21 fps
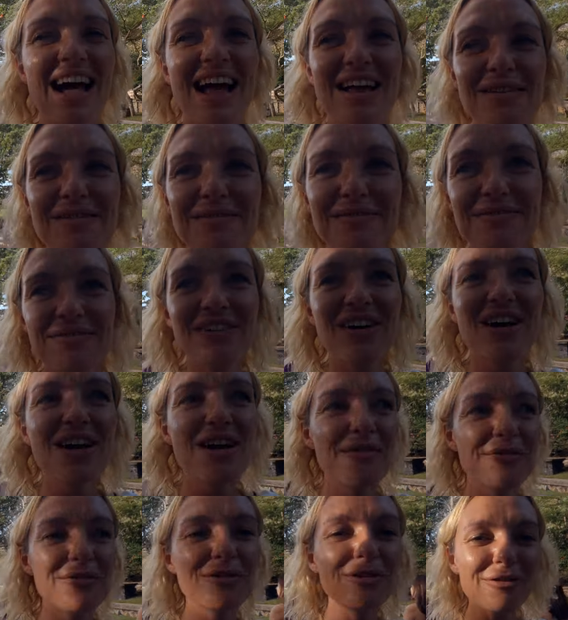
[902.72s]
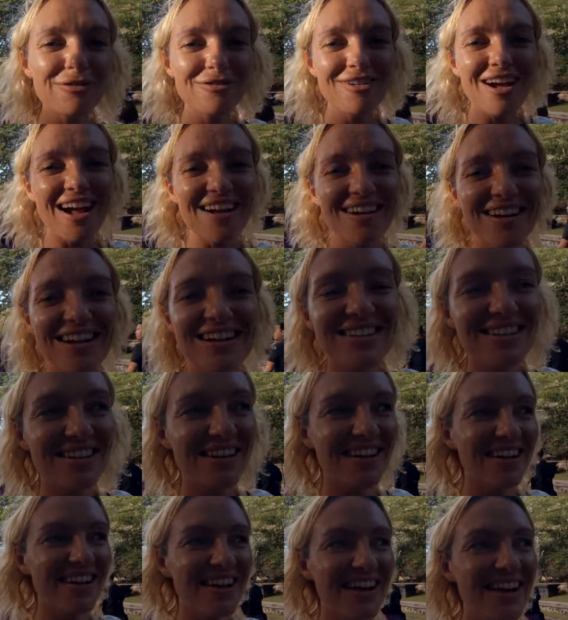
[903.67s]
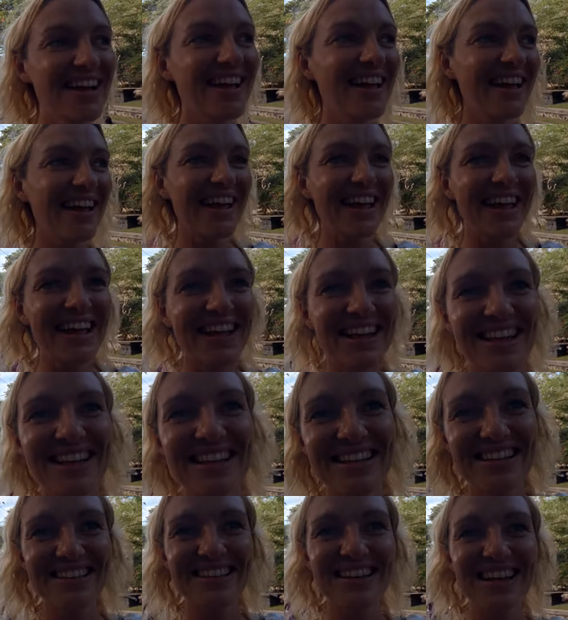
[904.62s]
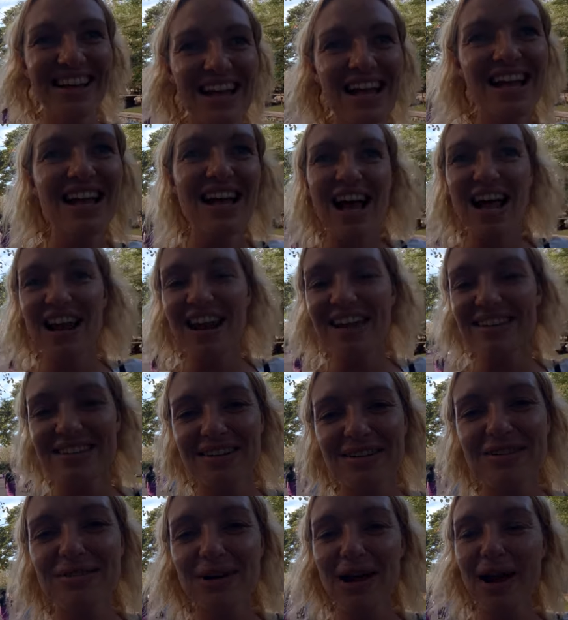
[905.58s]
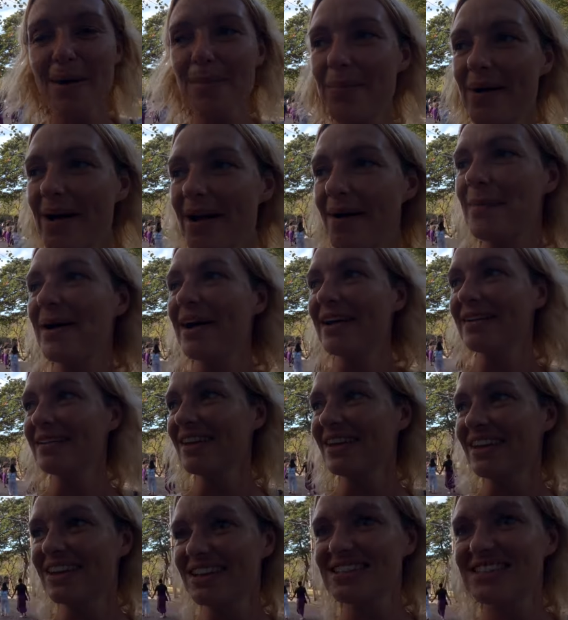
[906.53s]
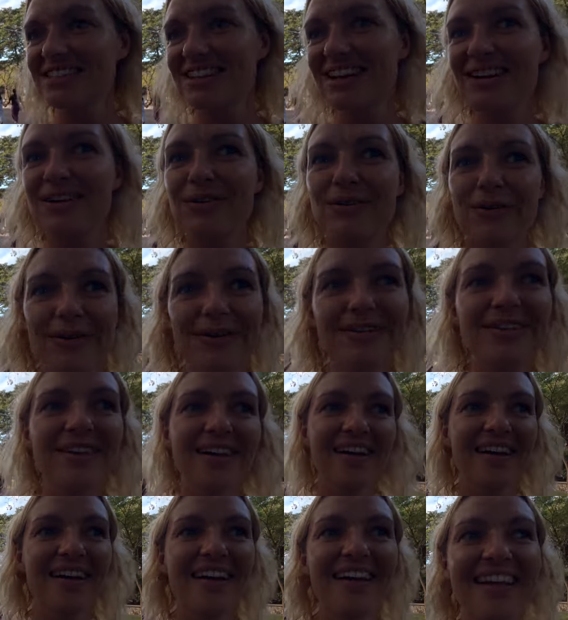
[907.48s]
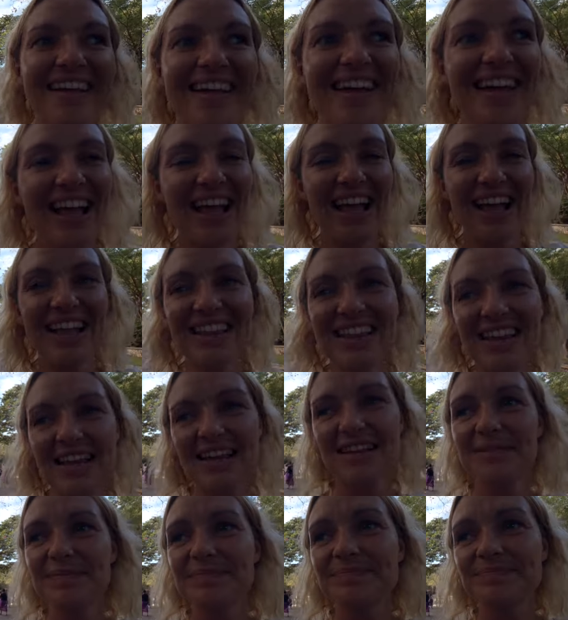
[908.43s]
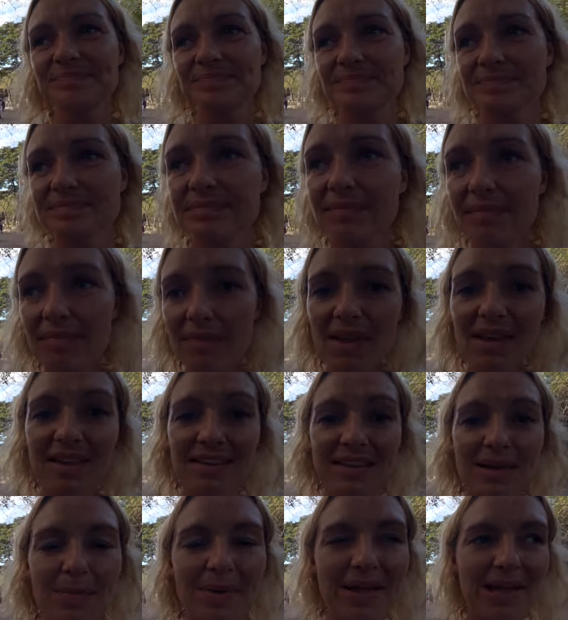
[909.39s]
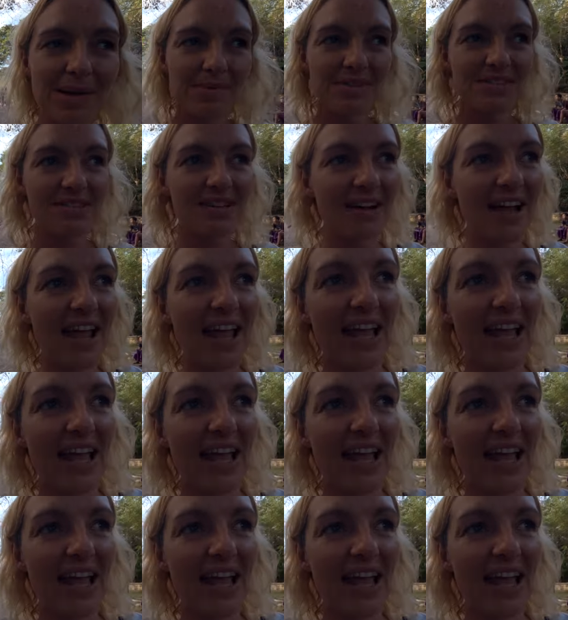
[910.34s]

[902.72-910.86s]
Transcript: kind of full of character. And I like the grandpa monkeys a lot. And then the babies are